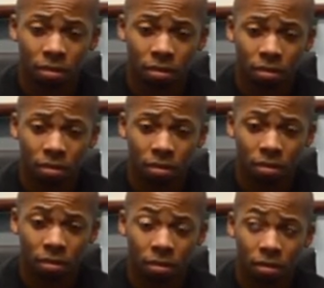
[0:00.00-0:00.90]

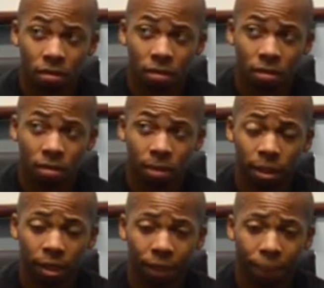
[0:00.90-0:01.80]

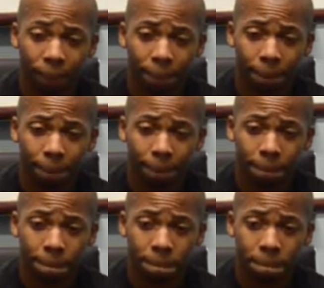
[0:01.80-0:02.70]

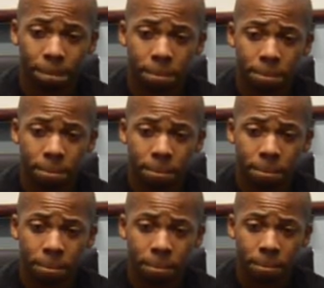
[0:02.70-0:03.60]

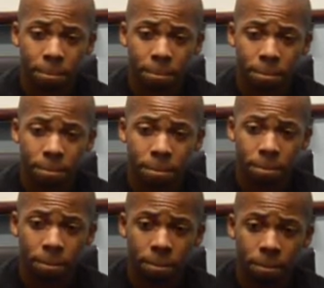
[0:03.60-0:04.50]

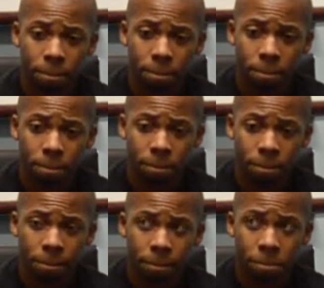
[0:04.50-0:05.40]

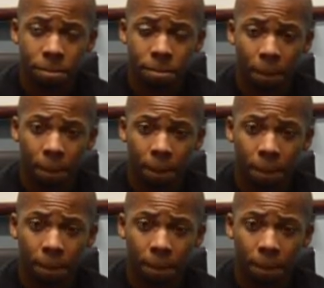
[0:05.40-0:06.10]
[no speech]